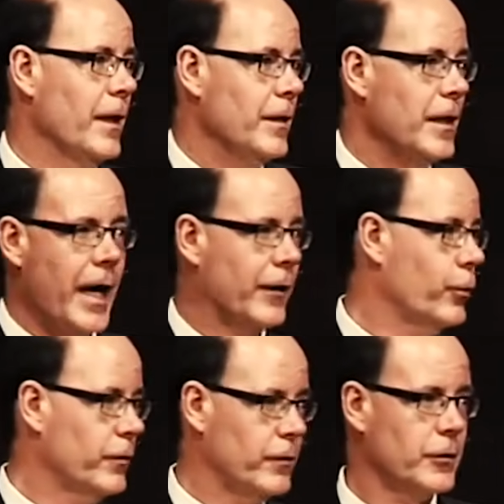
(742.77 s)
The
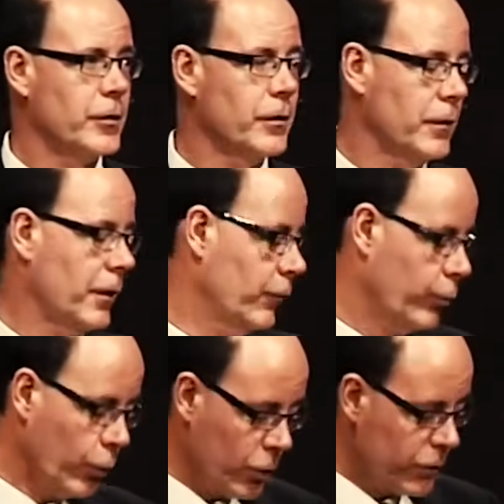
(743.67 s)
acquisition of
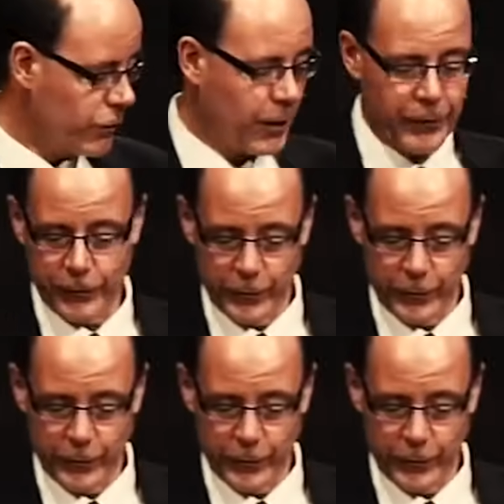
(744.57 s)
more stuff